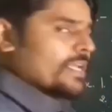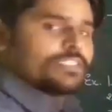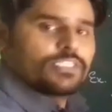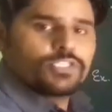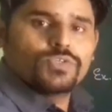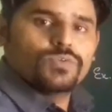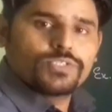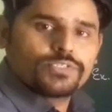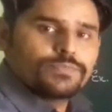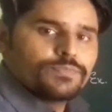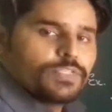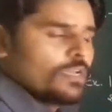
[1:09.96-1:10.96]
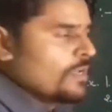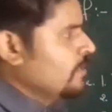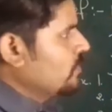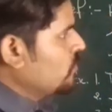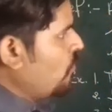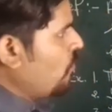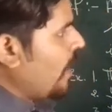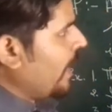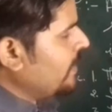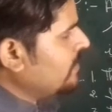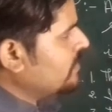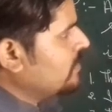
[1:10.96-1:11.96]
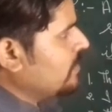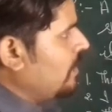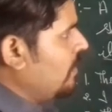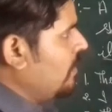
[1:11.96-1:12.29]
is it used? So why is